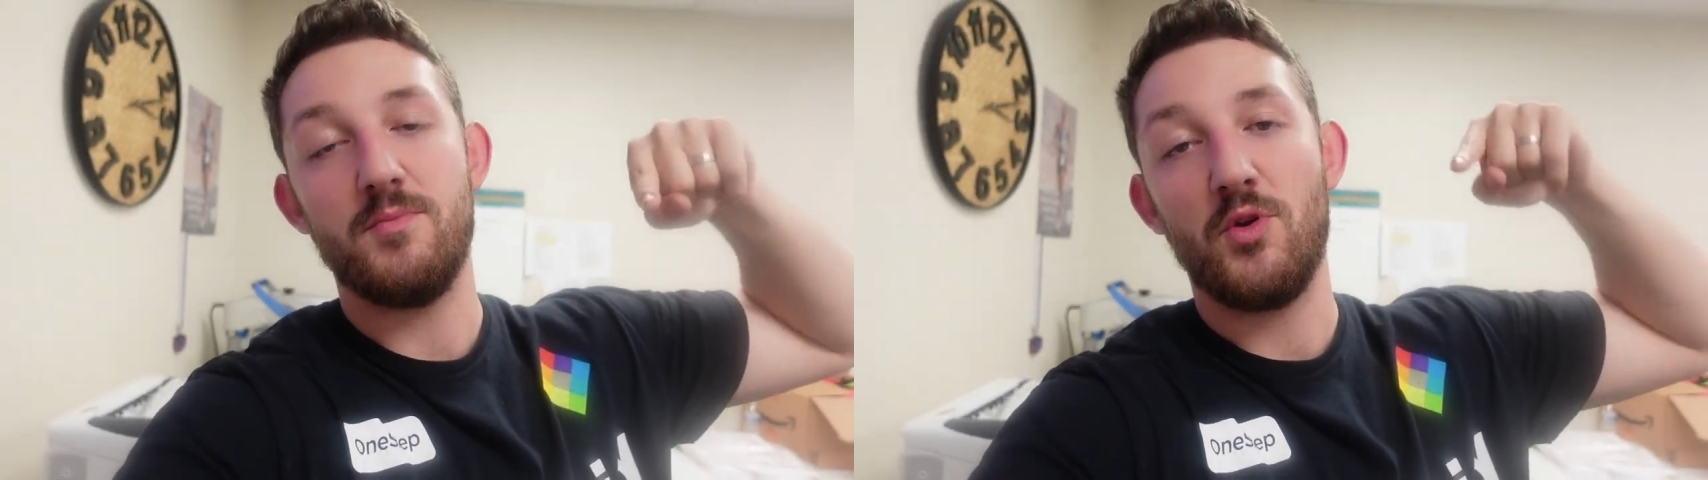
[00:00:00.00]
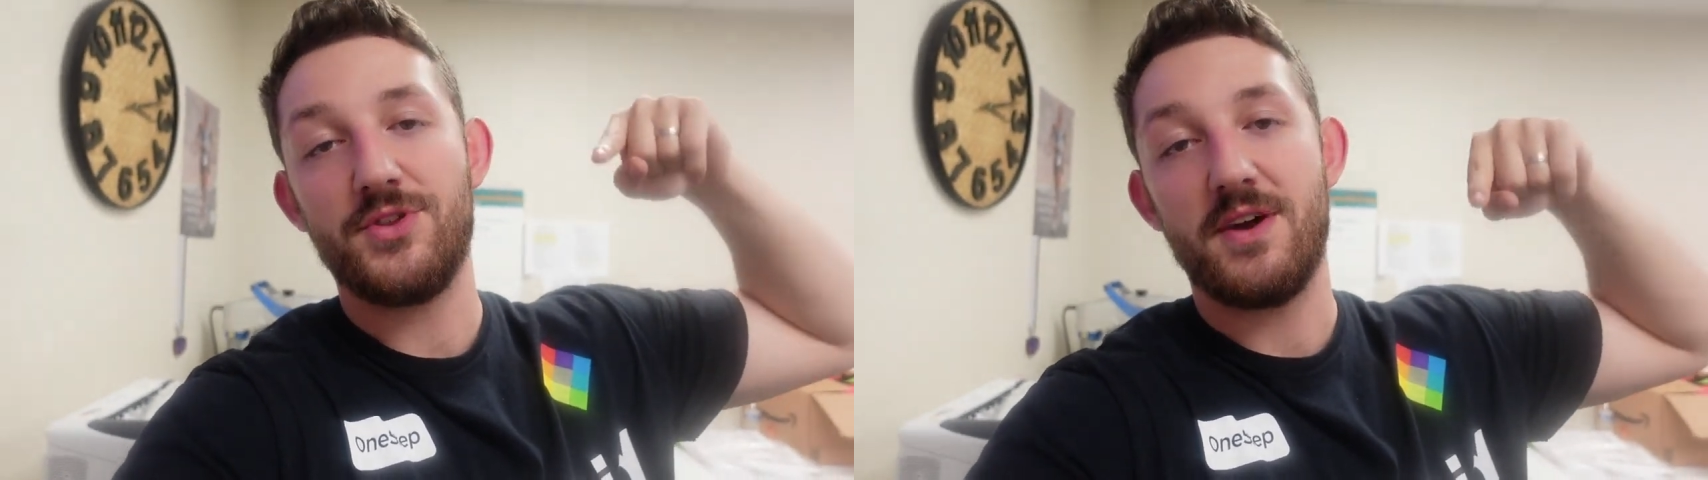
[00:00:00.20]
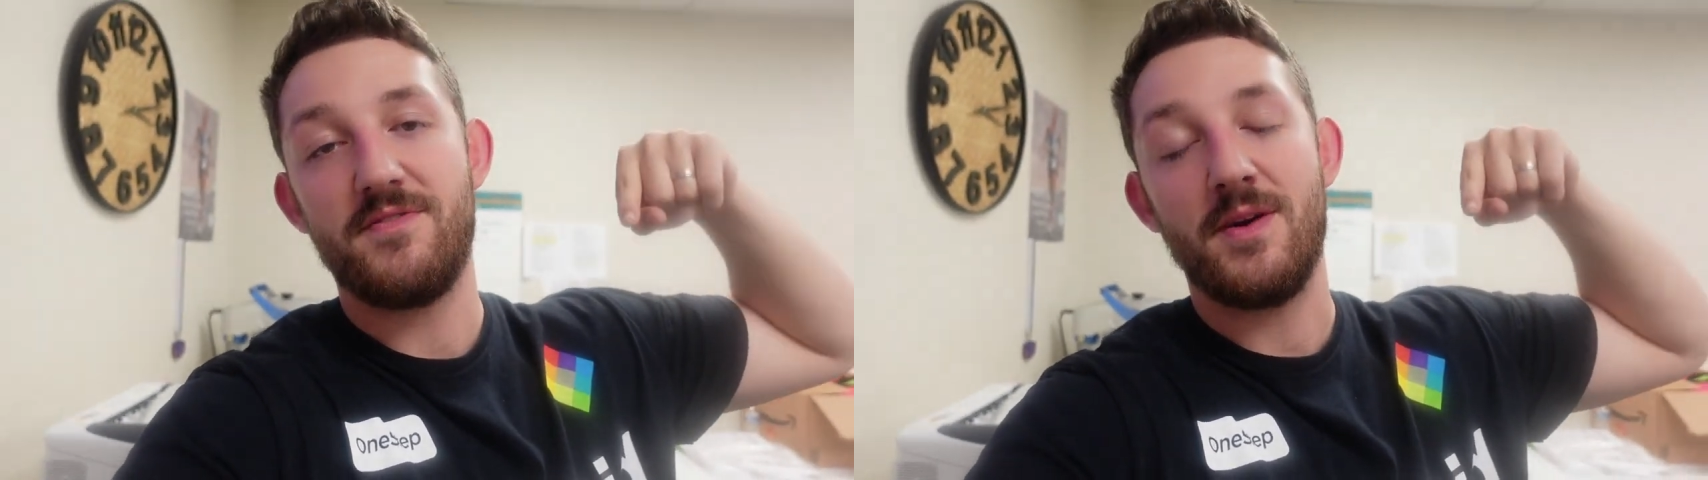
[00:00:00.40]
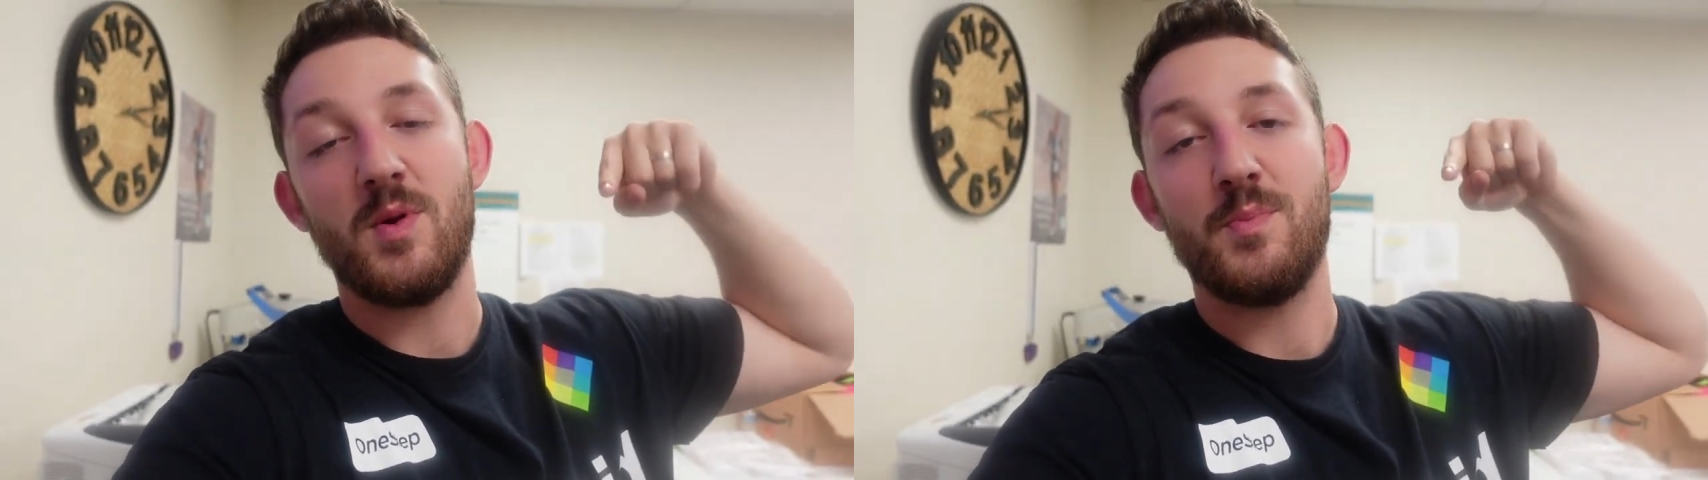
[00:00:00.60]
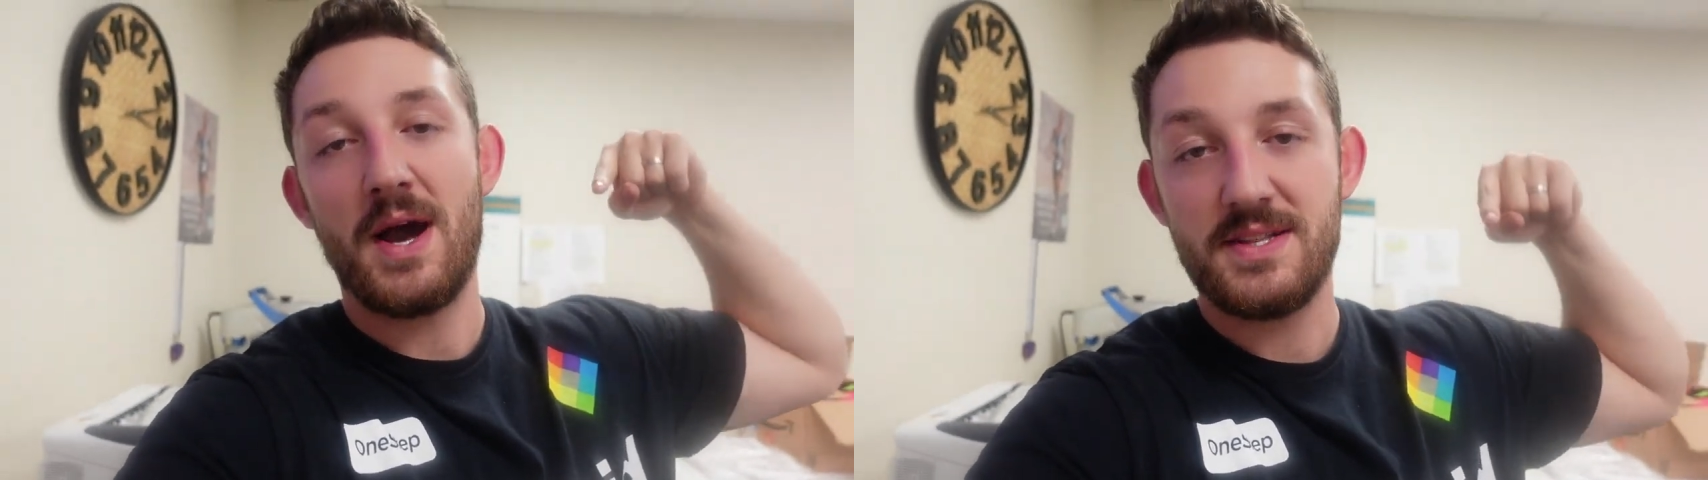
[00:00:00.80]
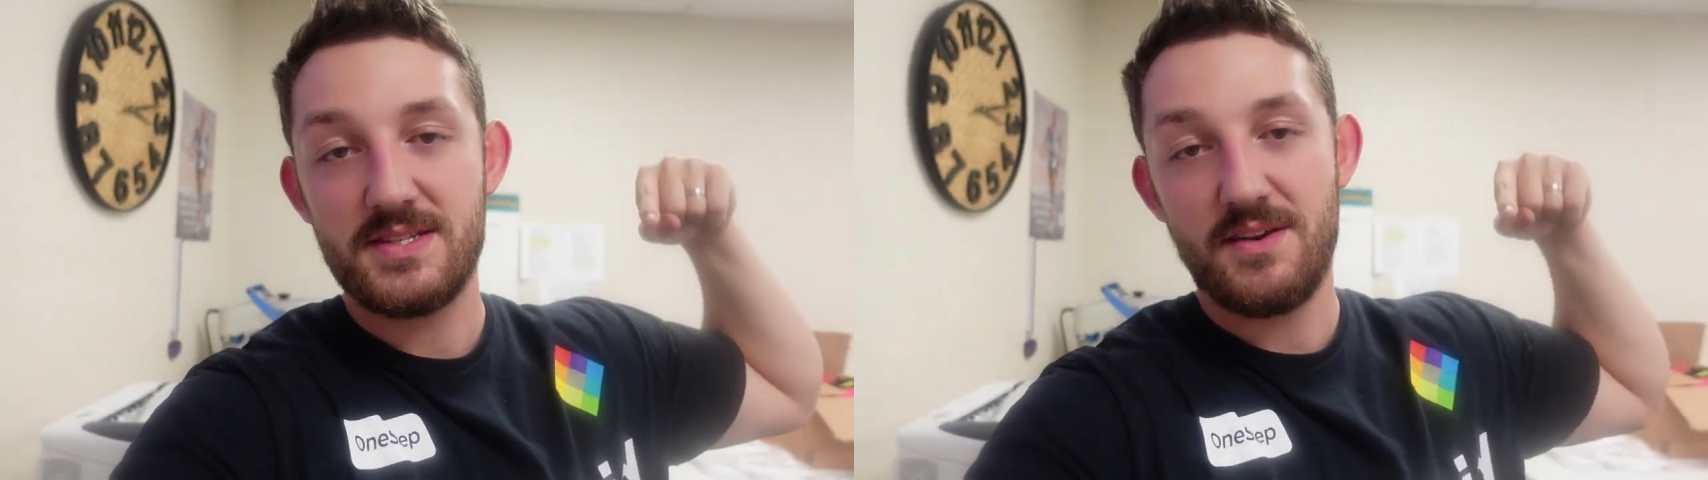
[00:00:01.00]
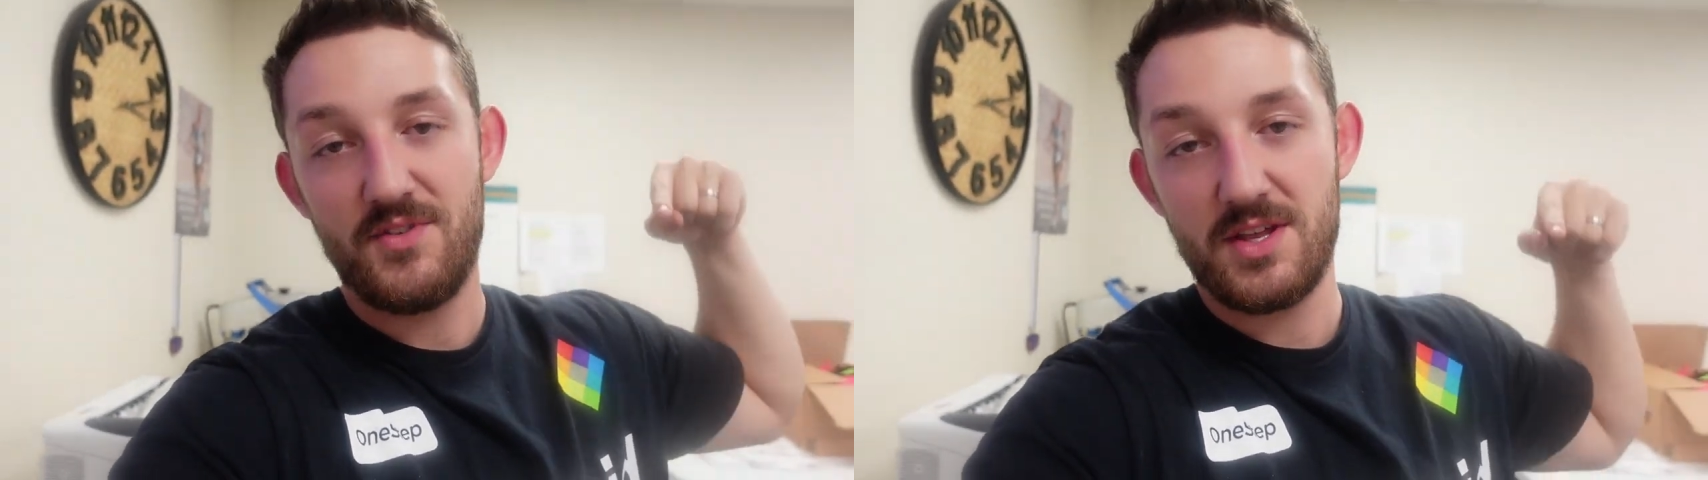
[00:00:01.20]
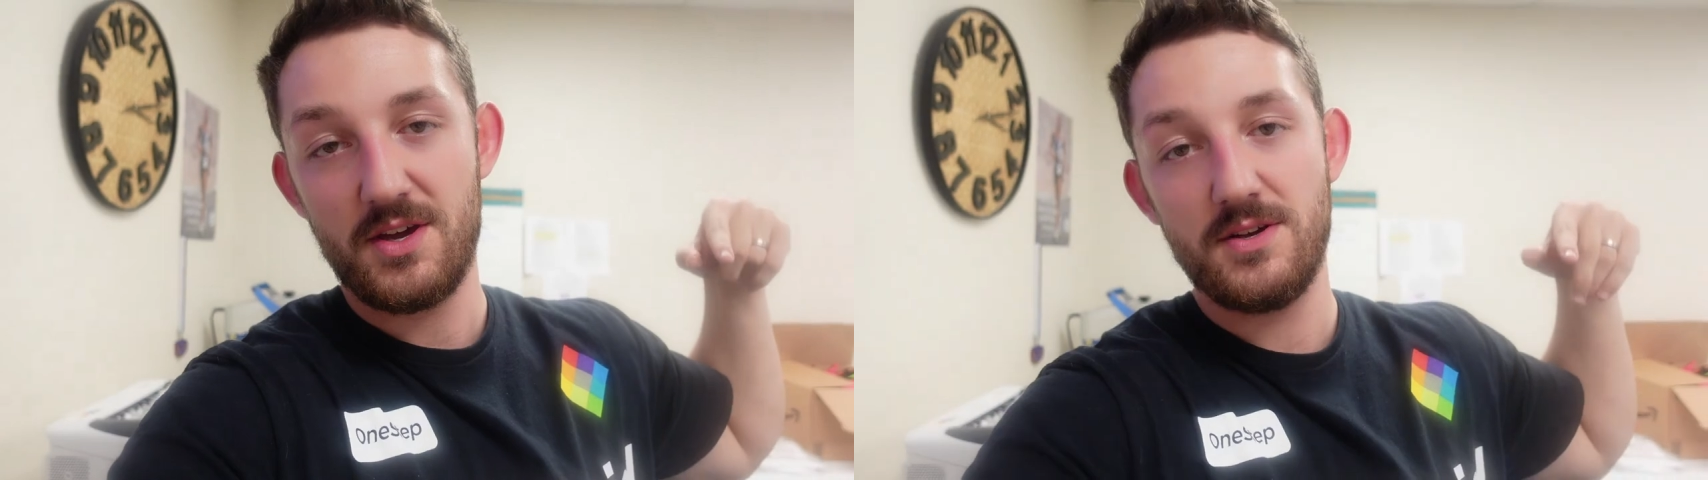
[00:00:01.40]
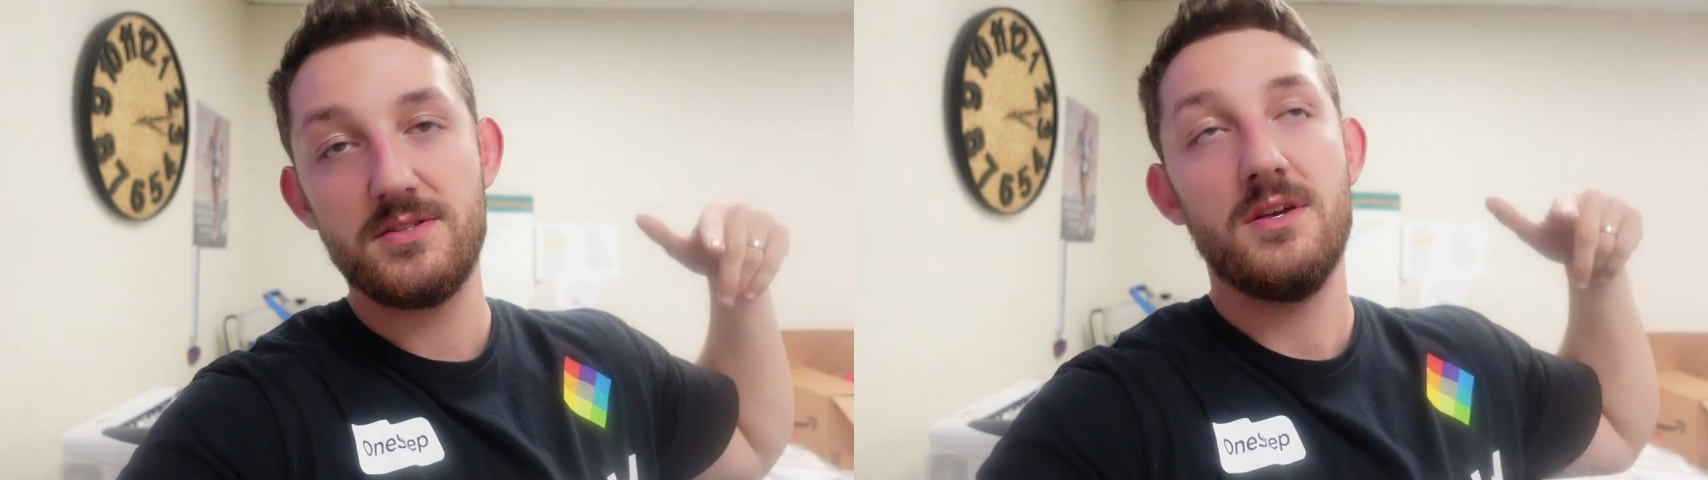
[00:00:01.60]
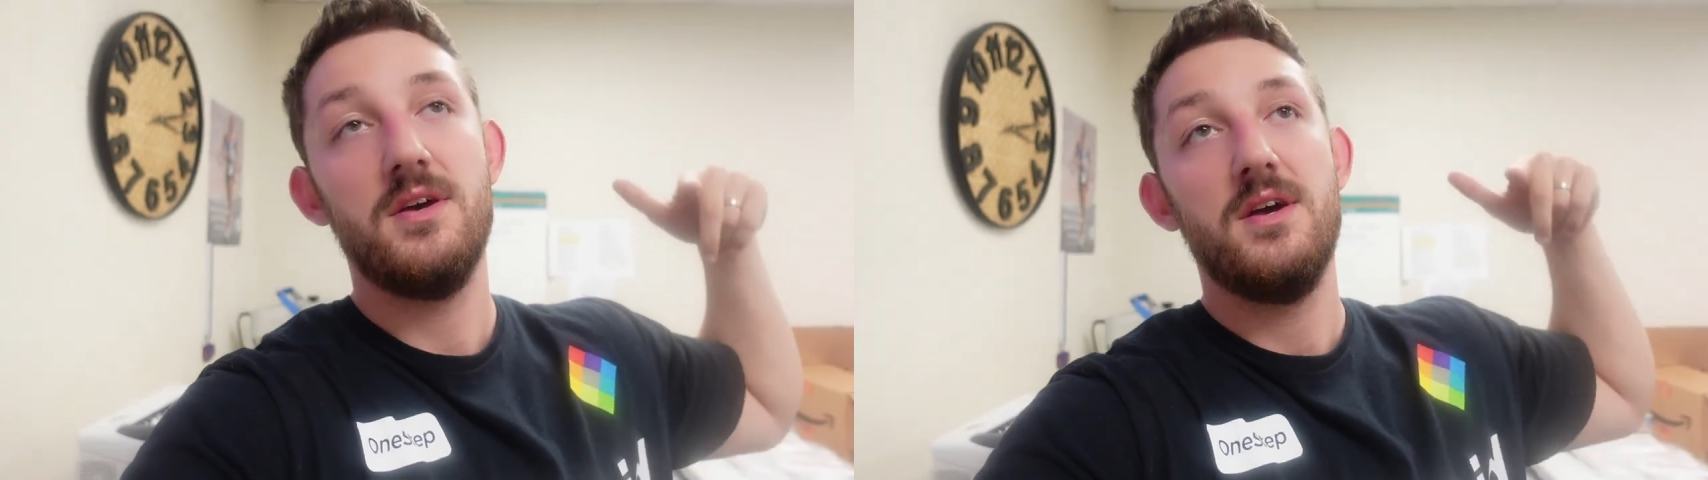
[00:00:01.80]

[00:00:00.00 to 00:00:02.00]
multifamily mindset videos.